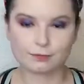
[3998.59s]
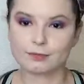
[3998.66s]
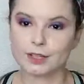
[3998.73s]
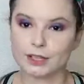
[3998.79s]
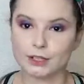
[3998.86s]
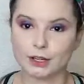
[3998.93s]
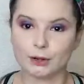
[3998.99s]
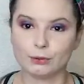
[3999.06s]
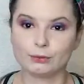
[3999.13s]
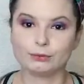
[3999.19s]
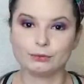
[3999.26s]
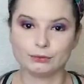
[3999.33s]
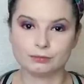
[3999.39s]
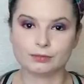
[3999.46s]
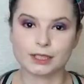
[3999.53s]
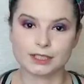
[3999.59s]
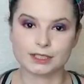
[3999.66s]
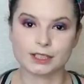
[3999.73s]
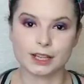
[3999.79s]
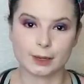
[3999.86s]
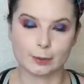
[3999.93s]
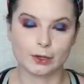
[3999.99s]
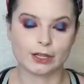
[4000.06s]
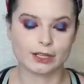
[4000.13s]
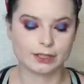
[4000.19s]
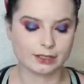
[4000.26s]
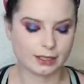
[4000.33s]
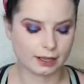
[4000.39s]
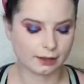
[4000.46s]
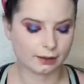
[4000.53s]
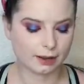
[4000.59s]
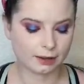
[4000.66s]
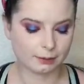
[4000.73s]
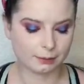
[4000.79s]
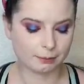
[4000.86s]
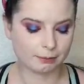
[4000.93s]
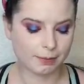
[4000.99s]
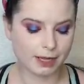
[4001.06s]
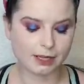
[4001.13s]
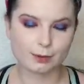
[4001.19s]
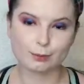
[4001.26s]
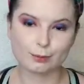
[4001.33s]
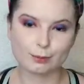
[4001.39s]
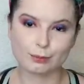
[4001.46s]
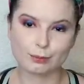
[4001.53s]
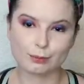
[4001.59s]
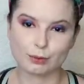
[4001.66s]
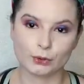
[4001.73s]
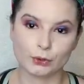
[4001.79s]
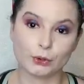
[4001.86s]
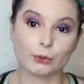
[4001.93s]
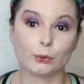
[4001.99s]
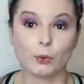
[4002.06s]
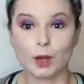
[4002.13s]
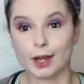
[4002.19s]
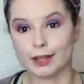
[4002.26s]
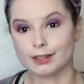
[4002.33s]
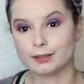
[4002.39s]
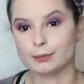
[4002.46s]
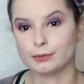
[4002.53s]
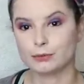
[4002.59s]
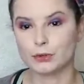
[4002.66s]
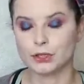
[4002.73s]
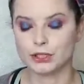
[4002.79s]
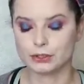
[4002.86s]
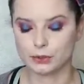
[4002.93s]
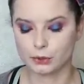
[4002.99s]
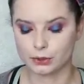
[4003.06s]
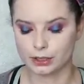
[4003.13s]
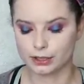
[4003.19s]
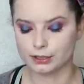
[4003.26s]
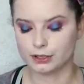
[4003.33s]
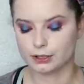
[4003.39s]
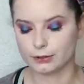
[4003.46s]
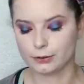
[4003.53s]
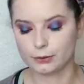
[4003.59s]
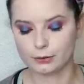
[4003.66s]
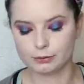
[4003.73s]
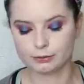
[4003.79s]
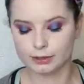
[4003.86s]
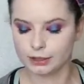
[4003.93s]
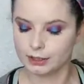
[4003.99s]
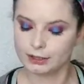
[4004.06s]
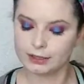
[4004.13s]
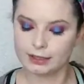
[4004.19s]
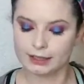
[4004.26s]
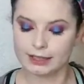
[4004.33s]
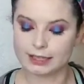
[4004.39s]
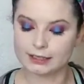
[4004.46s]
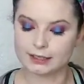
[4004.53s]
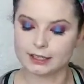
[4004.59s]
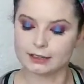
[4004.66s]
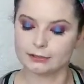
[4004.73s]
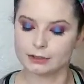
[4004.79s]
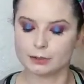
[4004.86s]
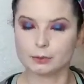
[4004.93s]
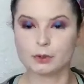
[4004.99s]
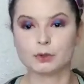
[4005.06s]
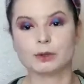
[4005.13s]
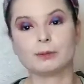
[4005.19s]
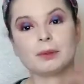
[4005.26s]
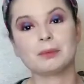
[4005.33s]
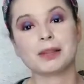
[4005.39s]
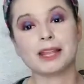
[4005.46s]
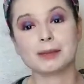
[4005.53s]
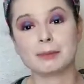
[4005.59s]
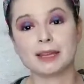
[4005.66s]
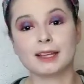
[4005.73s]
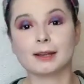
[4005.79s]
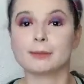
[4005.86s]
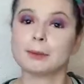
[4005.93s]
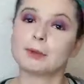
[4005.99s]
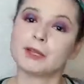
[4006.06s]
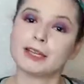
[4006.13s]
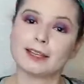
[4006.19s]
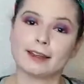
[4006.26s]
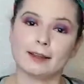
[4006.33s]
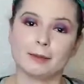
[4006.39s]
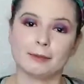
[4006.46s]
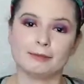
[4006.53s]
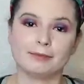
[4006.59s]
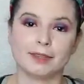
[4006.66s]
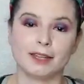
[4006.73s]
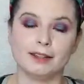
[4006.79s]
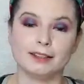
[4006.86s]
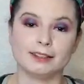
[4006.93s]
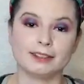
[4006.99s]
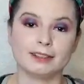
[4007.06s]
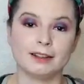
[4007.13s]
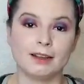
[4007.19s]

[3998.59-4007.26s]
you know, a celebrity. He's a makeup brand owner, or was before he sold it. So that's the difference between people like me and people like him, is